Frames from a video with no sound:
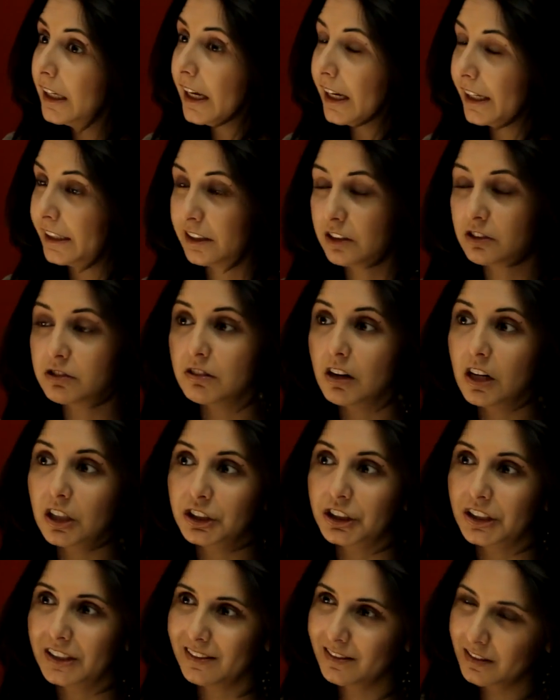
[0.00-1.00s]
In
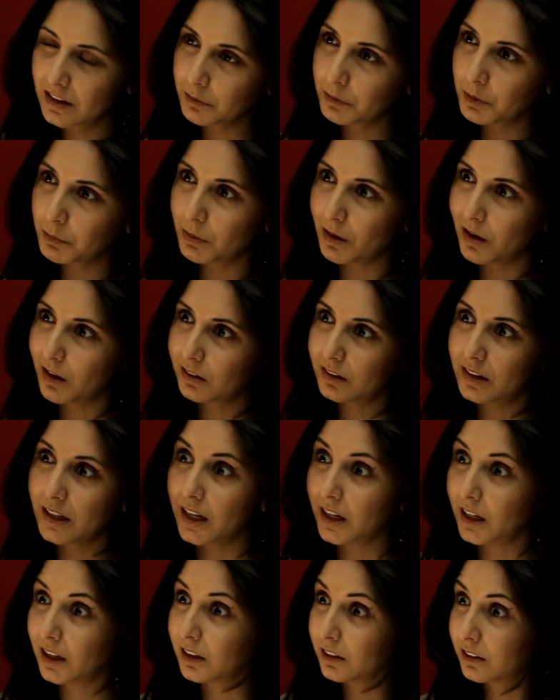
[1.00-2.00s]
Karachi and Islamabad,
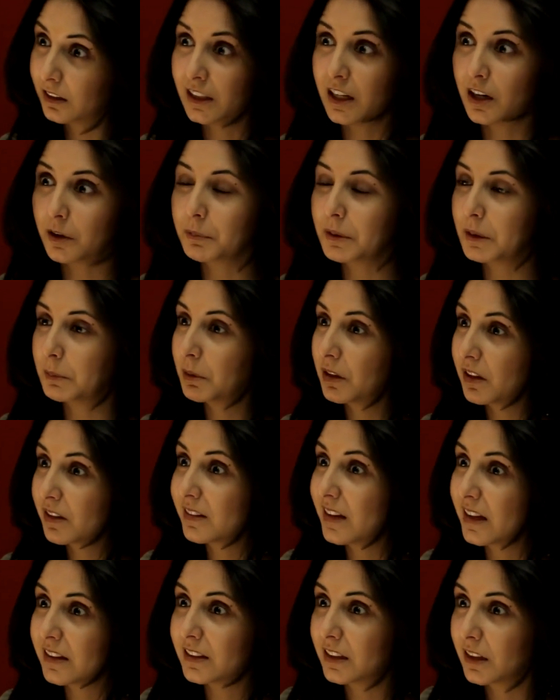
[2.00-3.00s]
the young people are
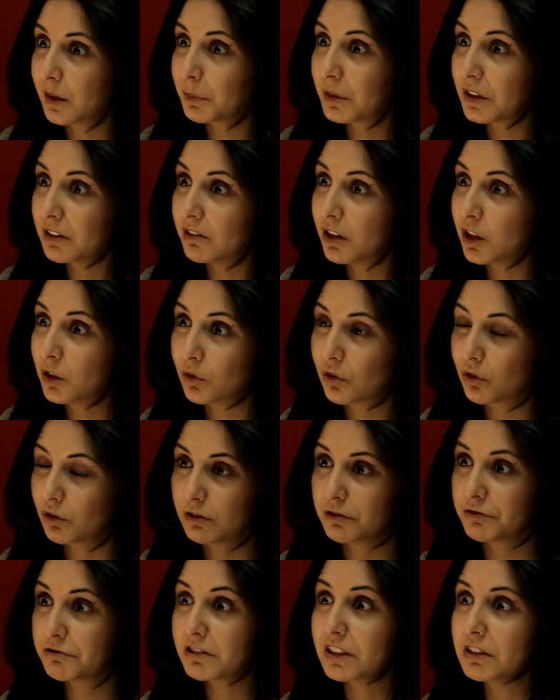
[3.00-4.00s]
setting up their own
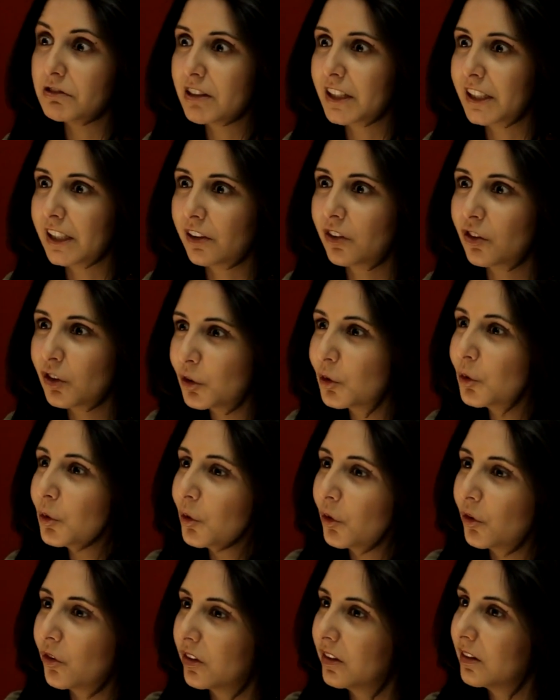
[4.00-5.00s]
sort of free running
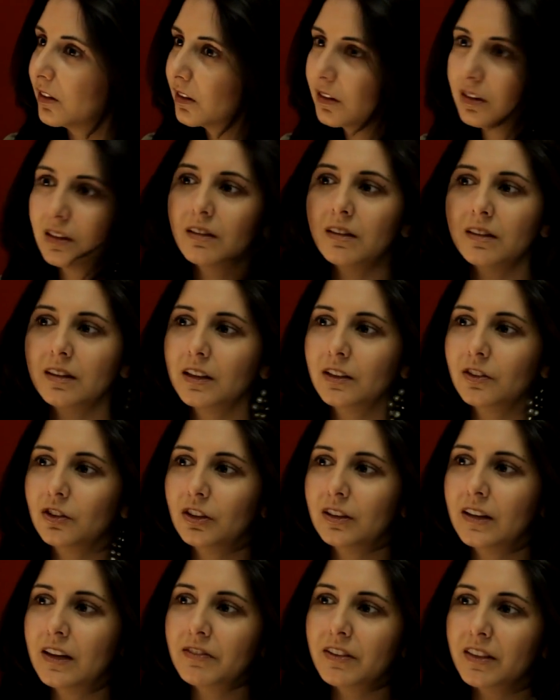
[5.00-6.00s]
schools, and these things
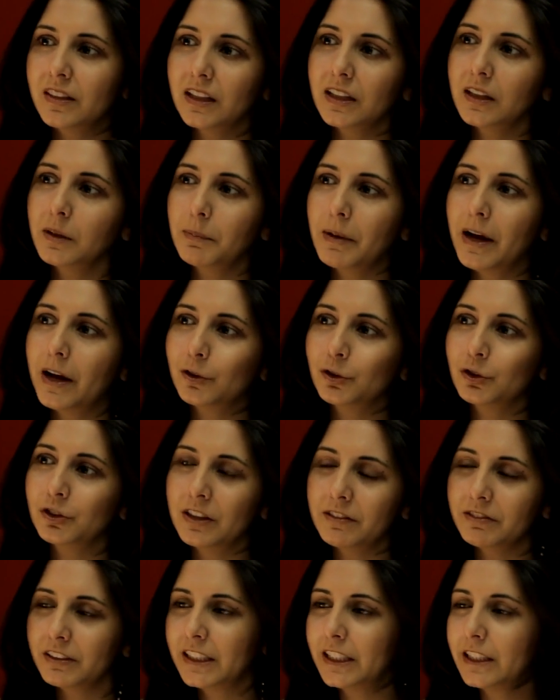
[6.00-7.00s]
you never think about or
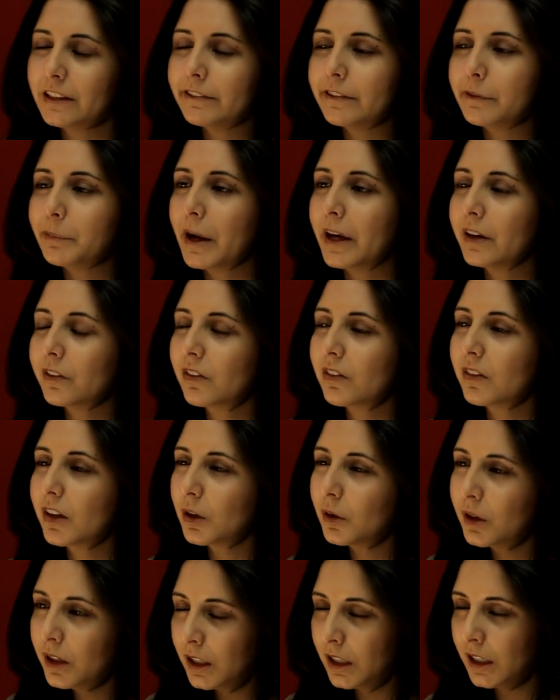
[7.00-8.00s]
never hear about.
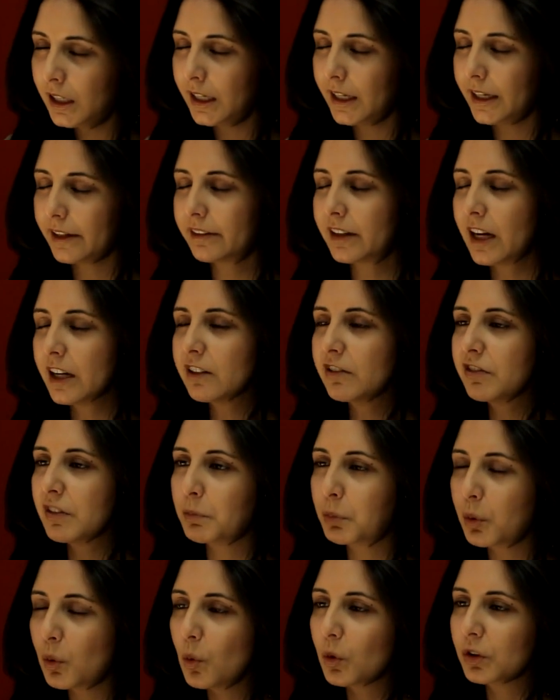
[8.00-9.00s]
So it's kind of
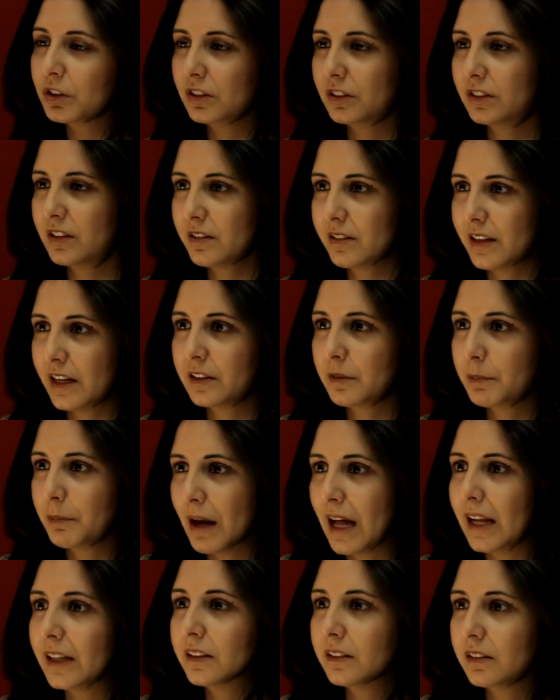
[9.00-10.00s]
important to set a
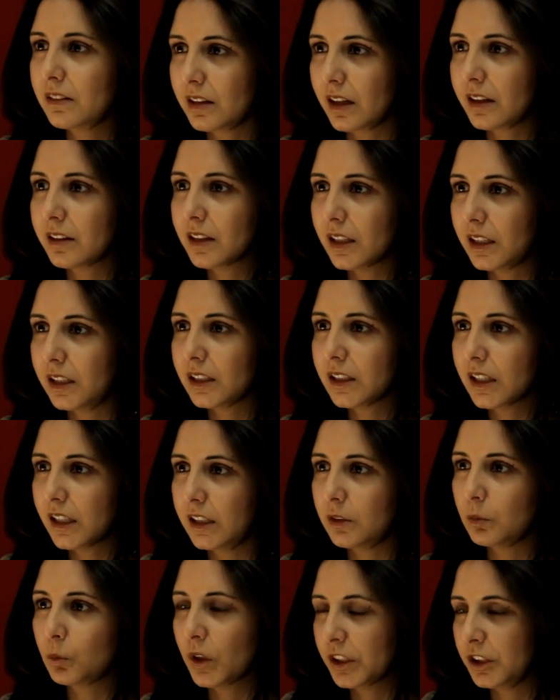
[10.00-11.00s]
balance, I think,
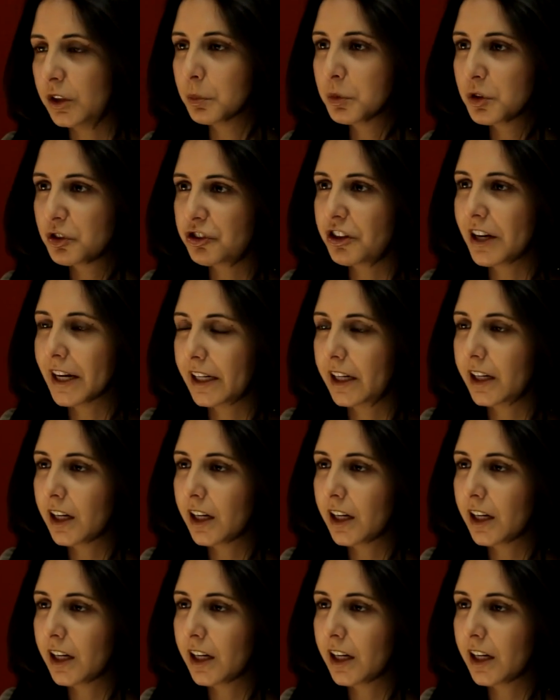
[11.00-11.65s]
in when you're portraying a